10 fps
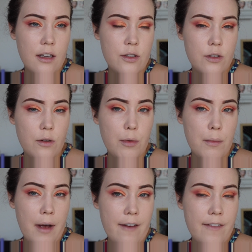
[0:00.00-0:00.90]
super
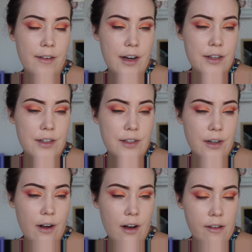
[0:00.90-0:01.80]
matte foundations
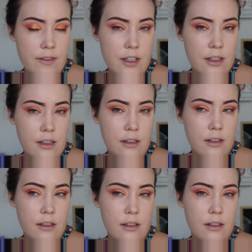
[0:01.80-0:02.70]
are often
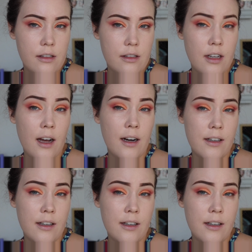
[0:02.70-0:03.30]
not